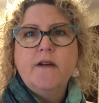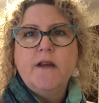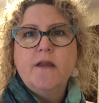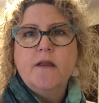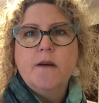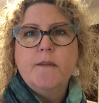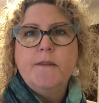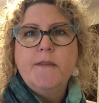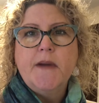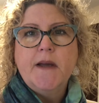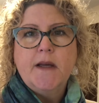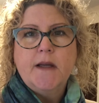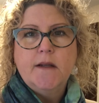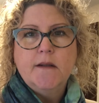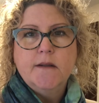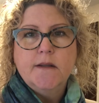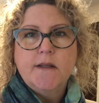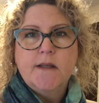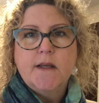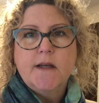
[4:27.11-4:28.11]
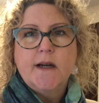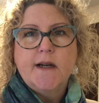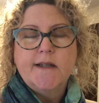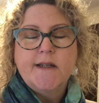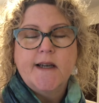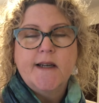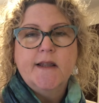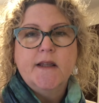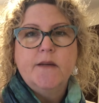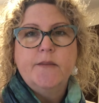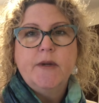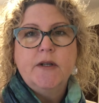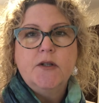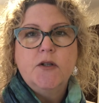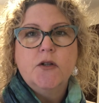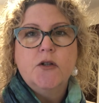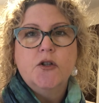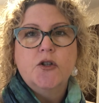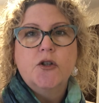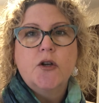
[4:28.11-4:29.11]
in the bins that I take them
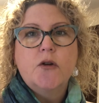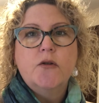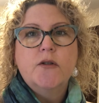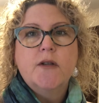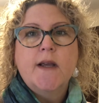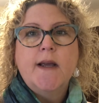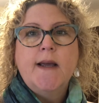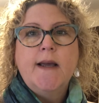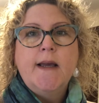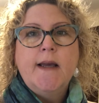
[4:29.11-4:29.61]
into the shows,